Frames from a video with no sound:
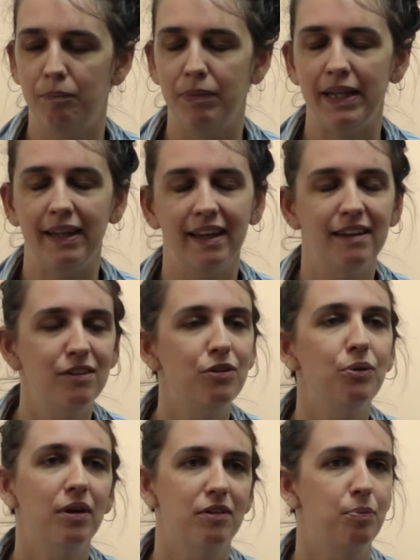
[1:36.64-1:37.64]
begin
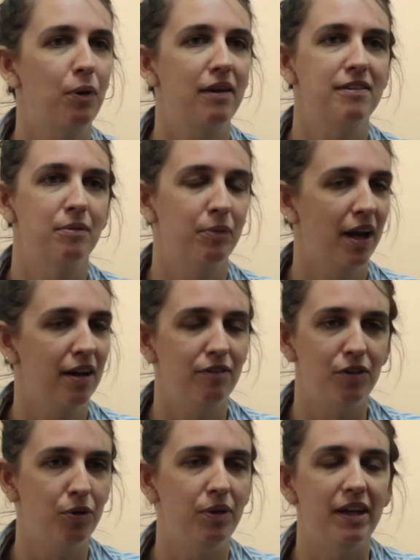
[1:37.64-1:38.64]
to express some kind
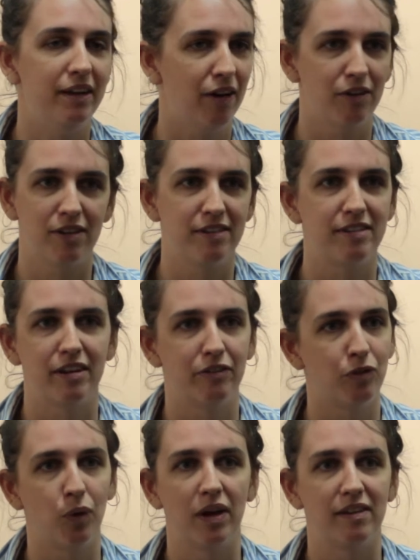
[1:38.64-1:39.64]
of unique artistic
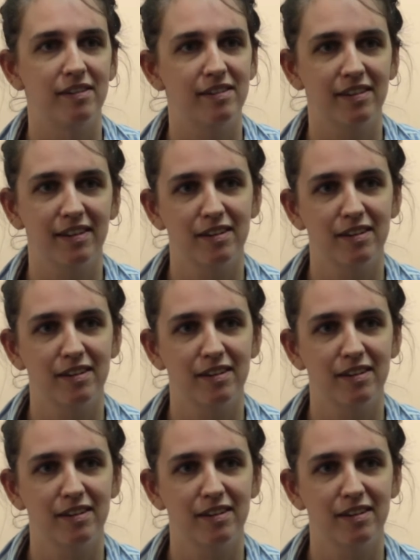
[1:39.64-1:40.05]
voice.